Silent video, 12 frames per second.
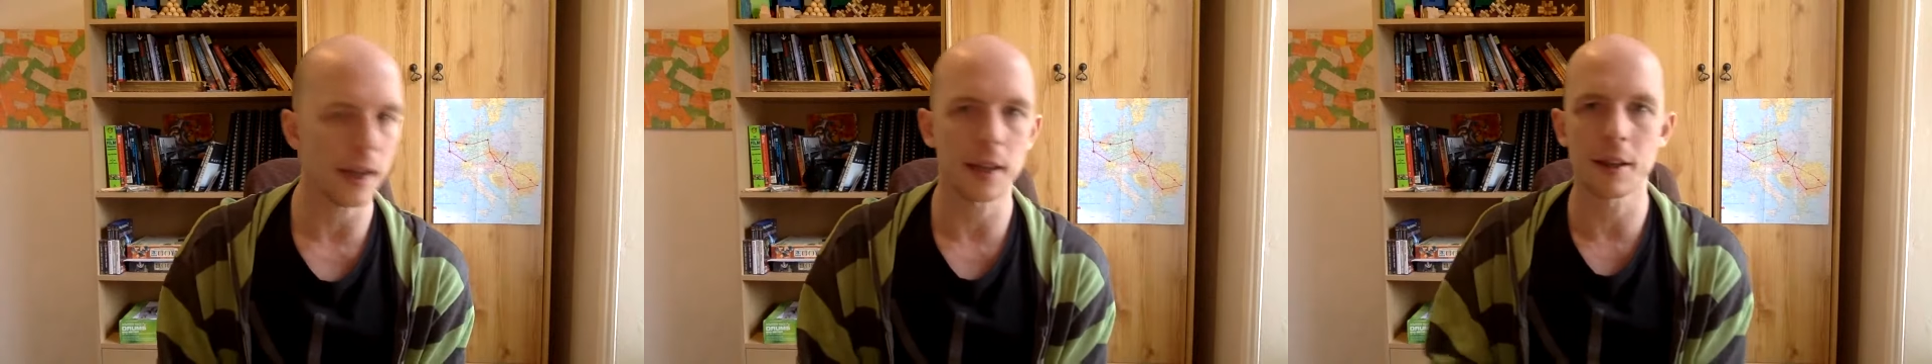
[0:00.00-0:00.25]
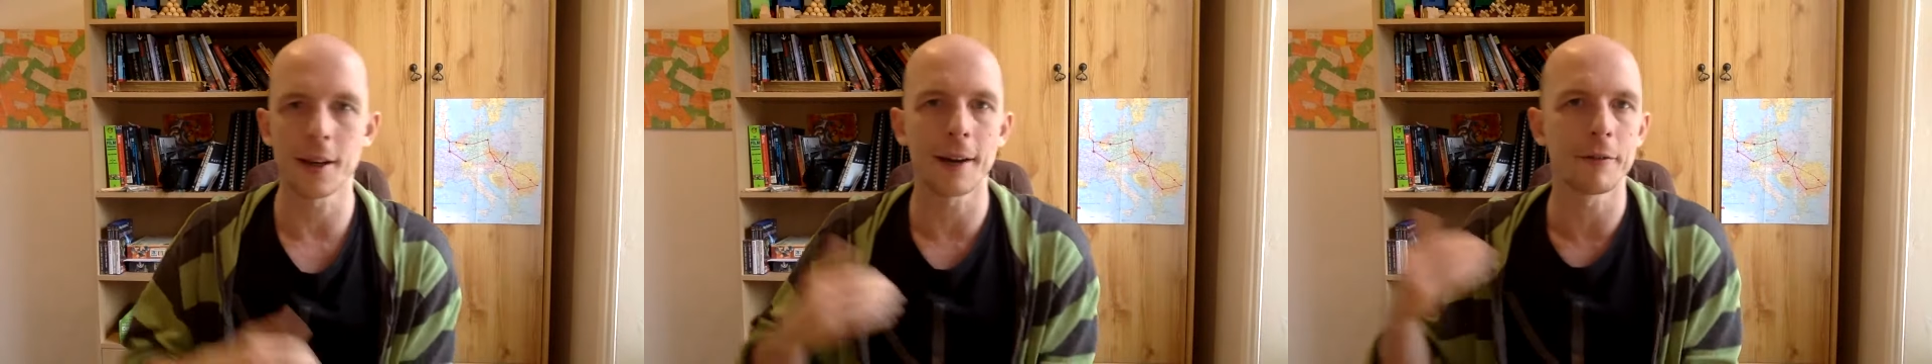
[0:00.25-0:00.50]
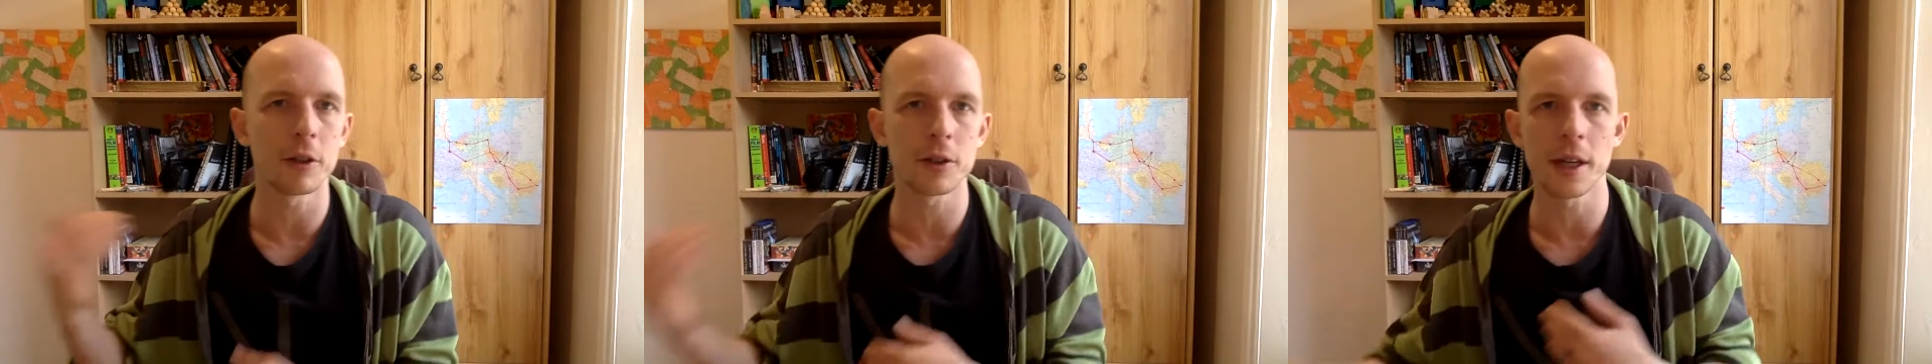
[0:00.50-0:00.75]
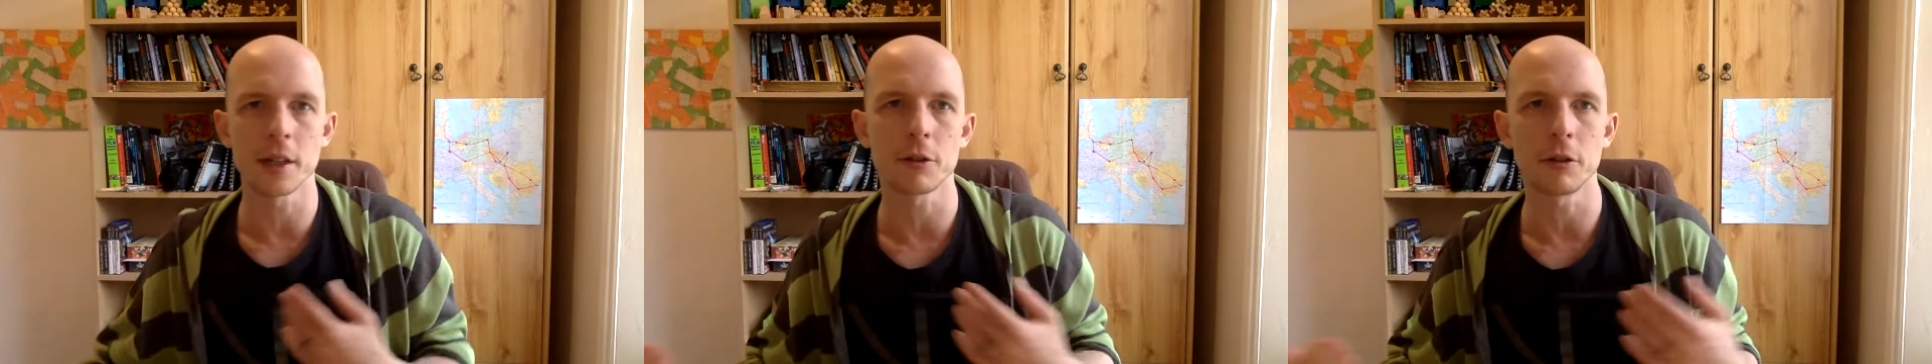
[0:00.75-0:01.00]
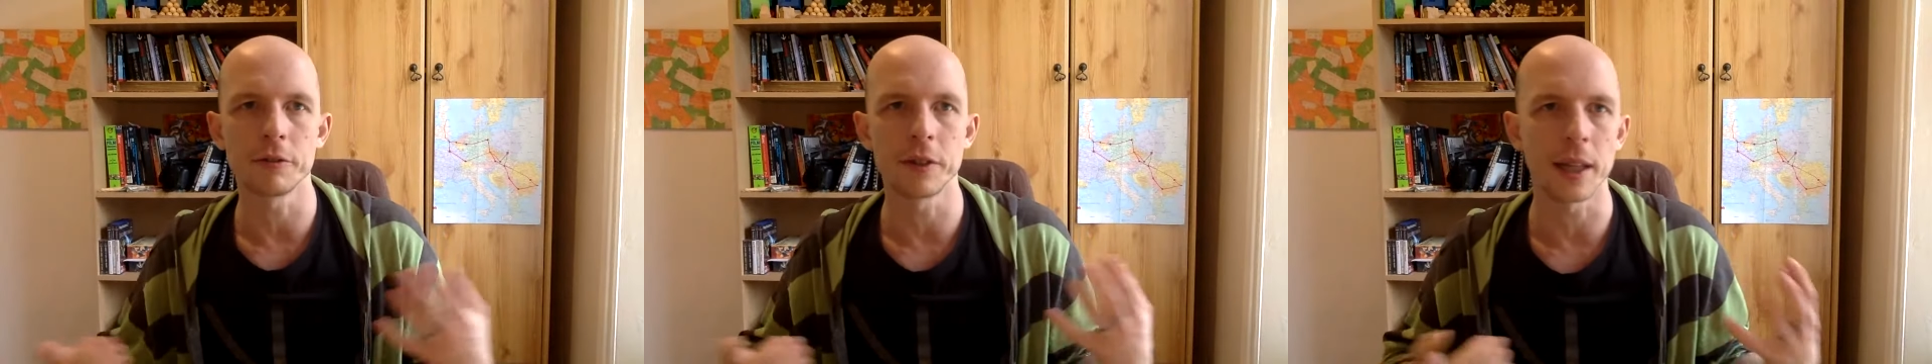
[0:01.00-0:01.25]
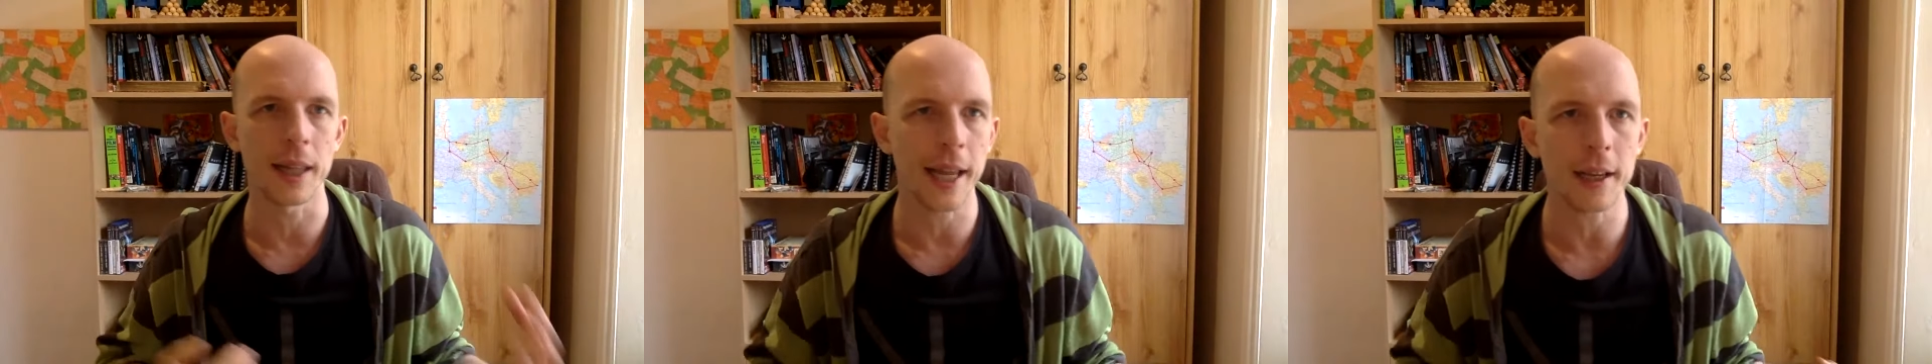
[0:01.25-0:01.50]
like the diverse nature of the
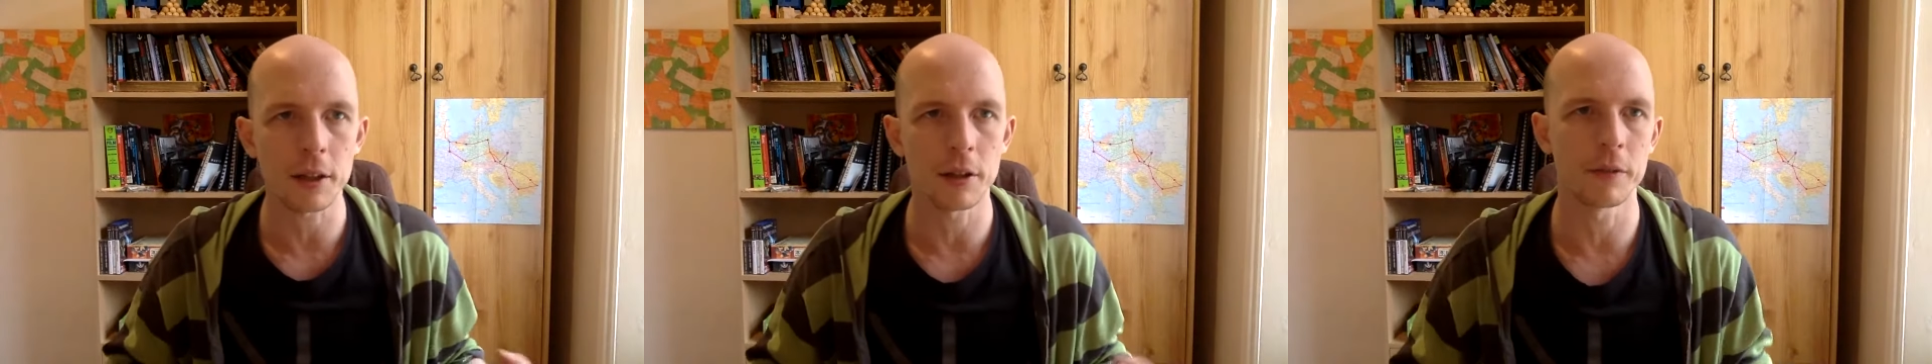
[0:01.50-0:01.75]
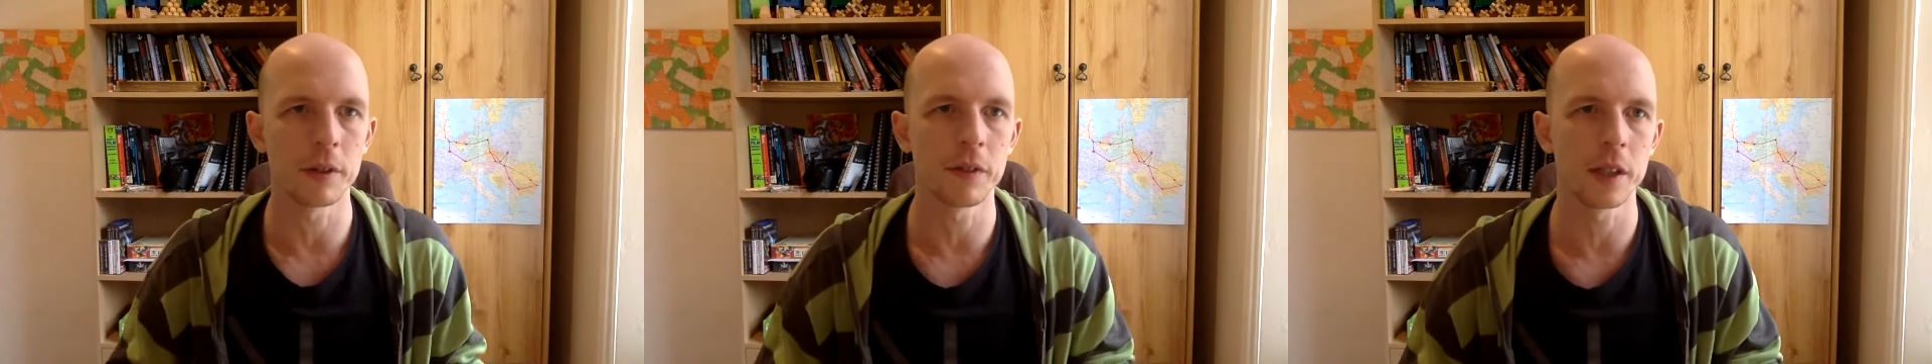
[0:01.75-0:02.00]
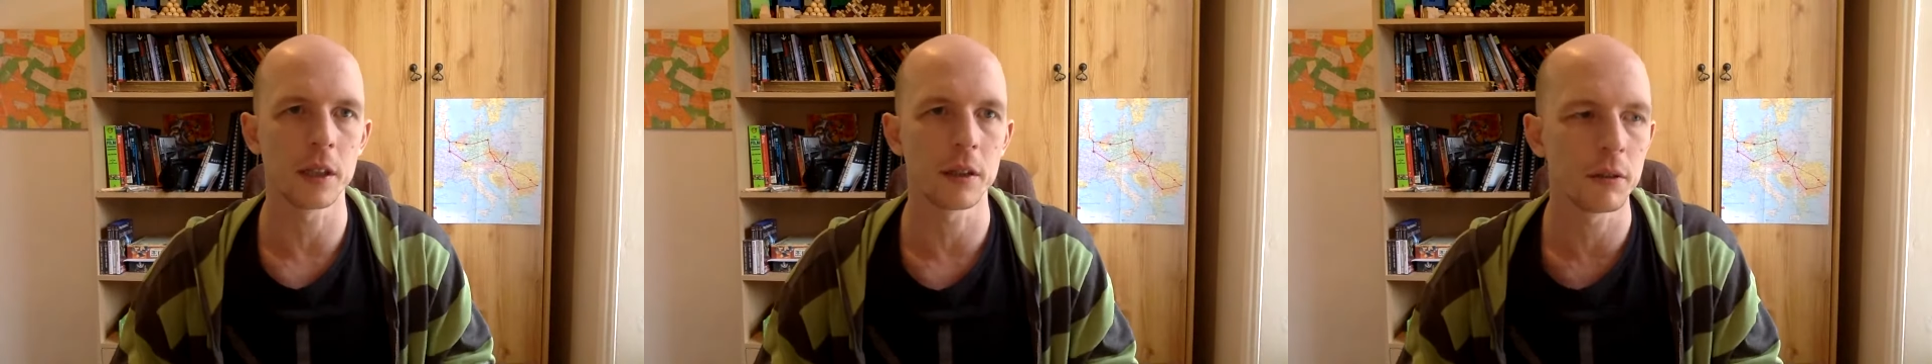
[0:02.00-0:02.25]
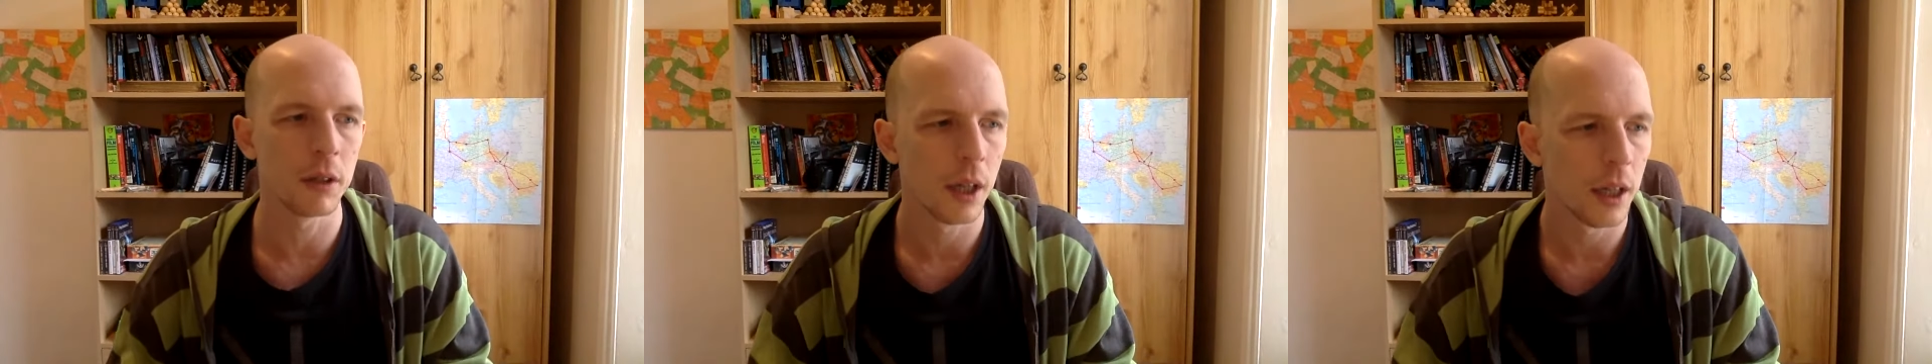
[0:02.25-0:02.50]
length of the video.